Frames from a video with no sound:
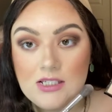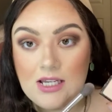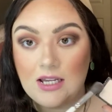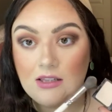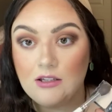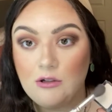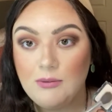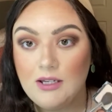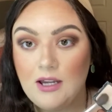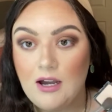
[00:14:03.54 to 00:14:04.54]
take a little
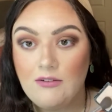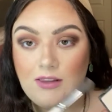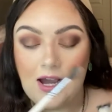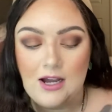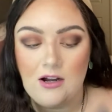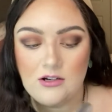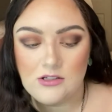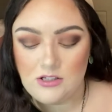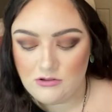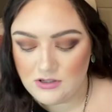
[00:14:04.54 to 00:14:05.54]
bit of that
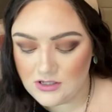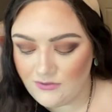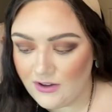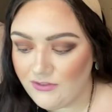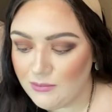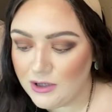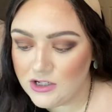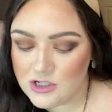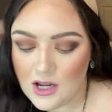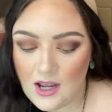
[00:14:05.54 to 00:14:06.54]
onto this fluffy
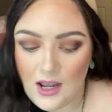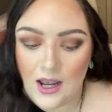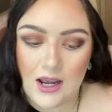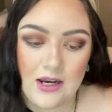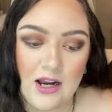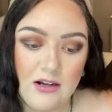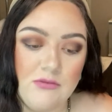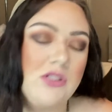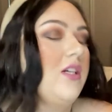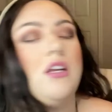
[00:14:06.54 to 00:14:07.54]
brush, and now
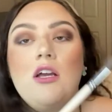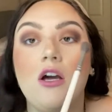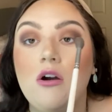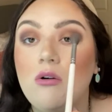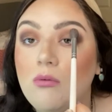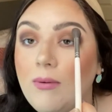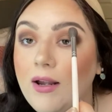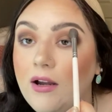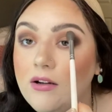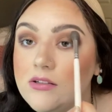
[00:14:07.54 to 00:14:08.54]
I'm just gonna go
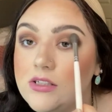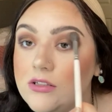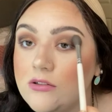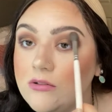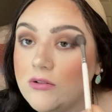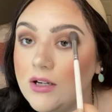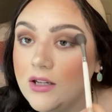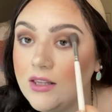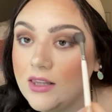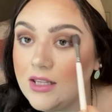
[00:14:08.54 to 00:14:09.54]
right onto
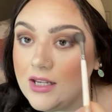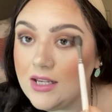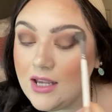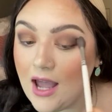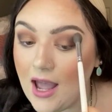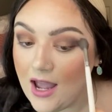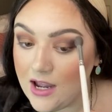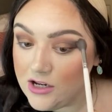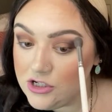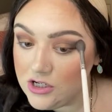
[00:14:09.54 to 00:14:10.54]
the
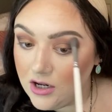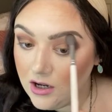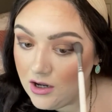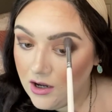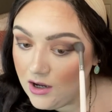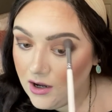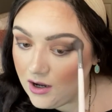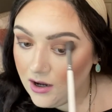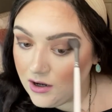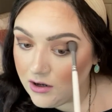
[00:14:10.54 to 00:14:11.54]
edge
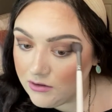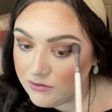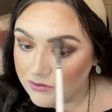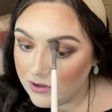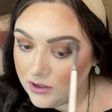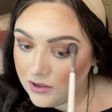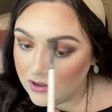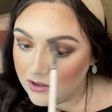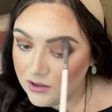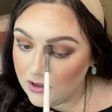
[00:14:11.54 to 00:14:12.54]
of
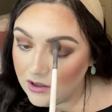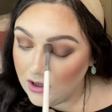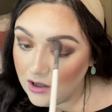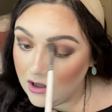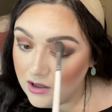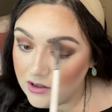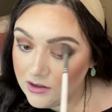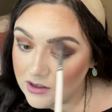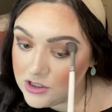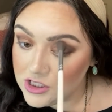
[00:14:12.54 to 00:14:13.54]

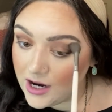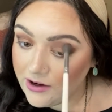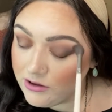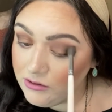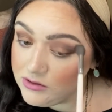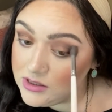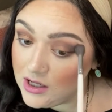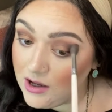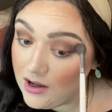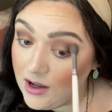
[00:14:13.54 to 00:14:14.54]
the shadows
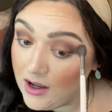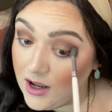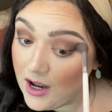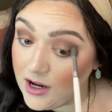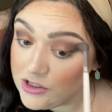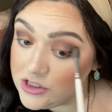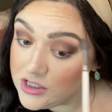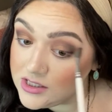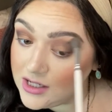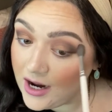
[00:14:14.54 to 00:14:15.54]
and
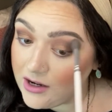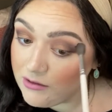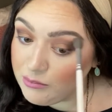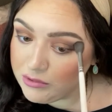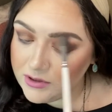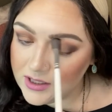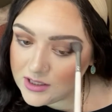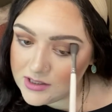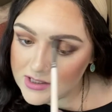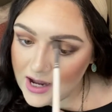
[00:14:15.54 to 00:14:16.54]
just kind of
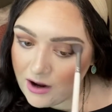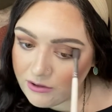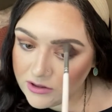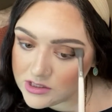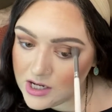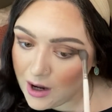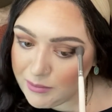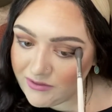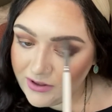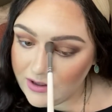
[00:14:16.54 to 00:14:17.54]
blend out on top
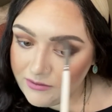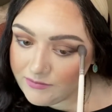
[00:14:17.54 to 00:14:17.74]
of it.